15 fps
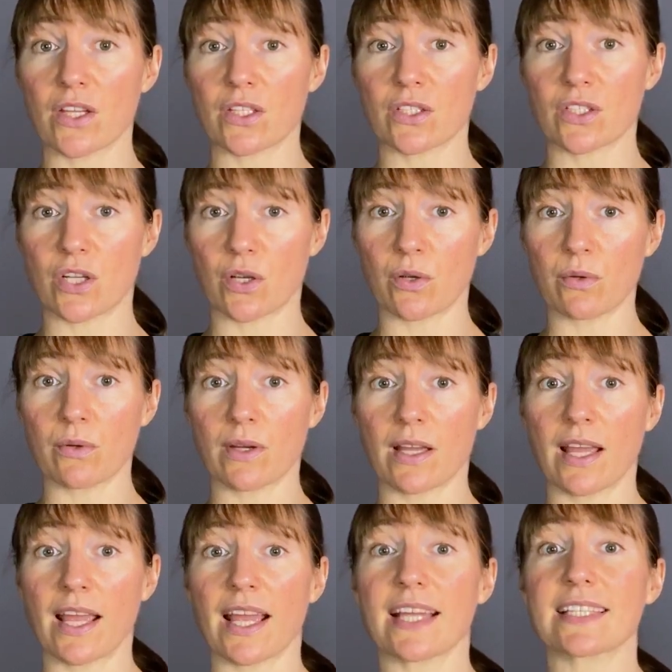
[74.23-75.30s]
2
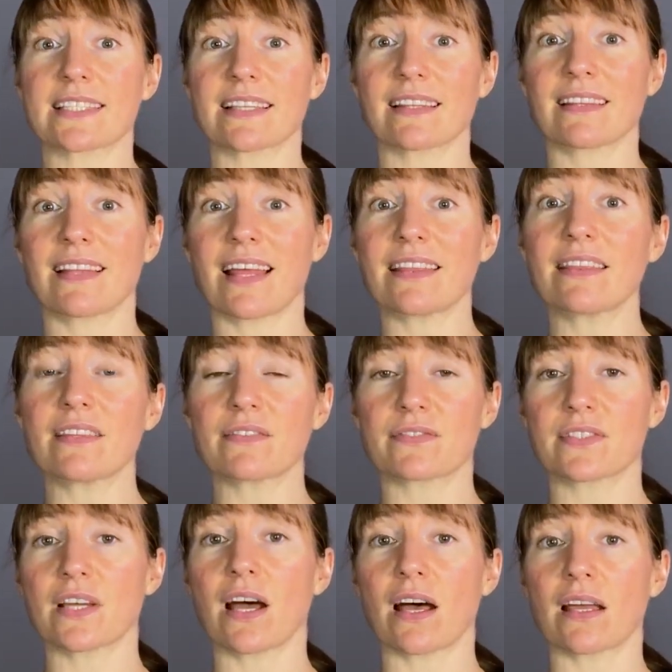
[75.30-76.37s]
is the length of
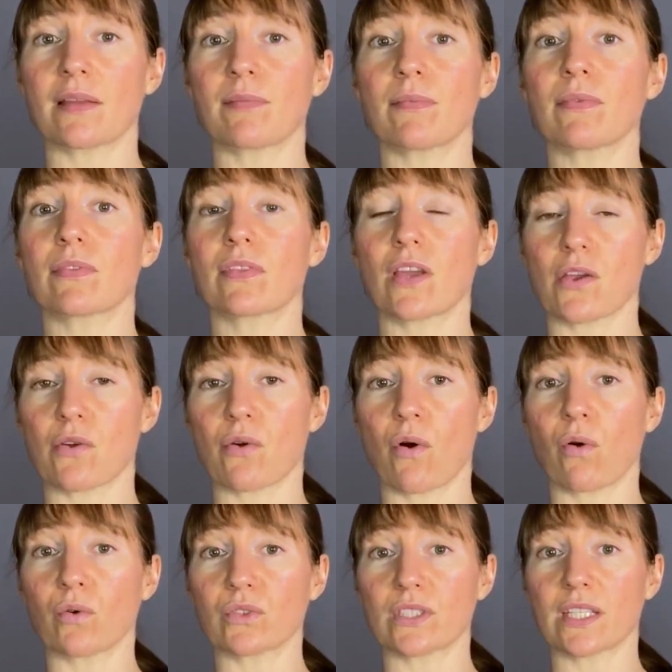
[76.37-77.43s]
time that you're
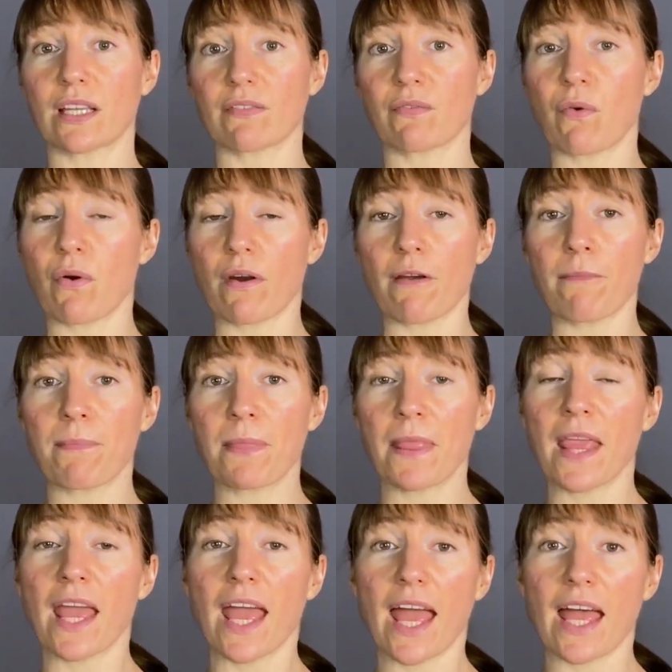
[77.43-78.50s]
holding it for.
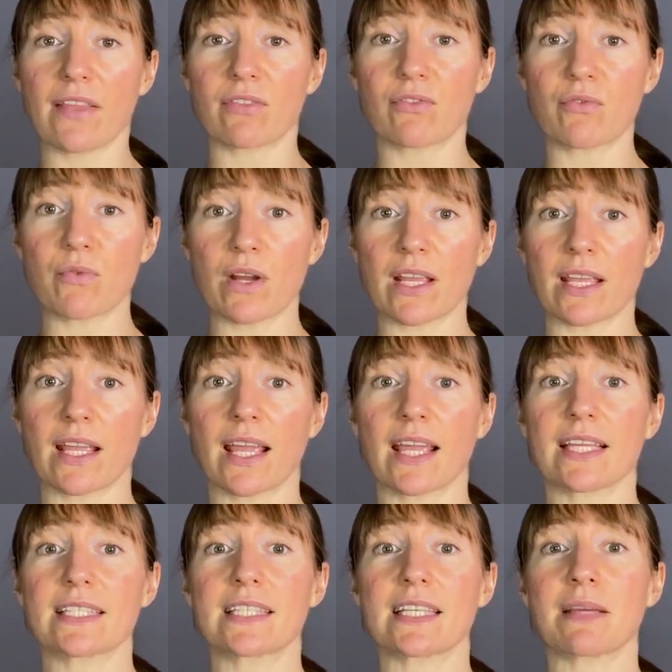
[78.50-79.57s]
And 3
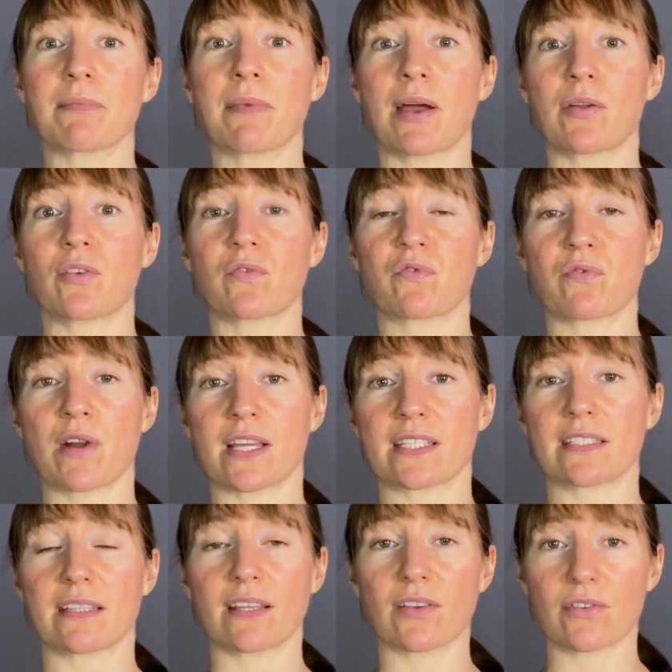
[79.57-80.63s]
is the amount of
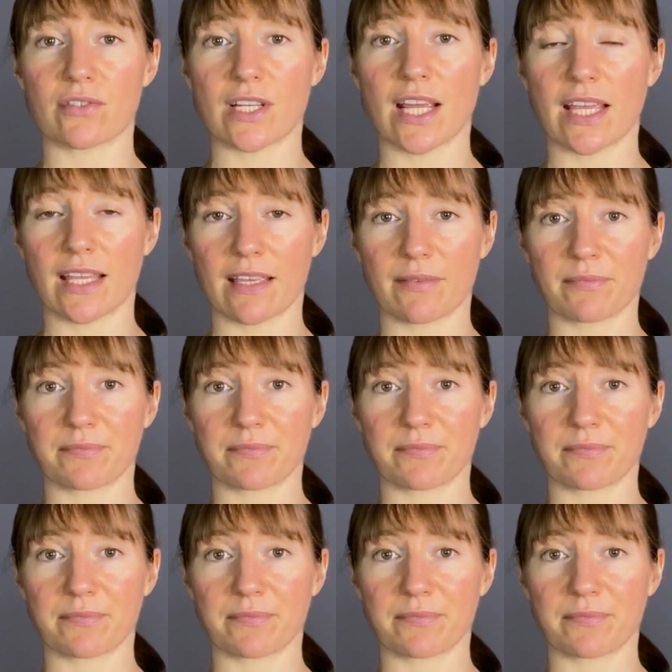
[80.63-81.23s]
rest that you're taking.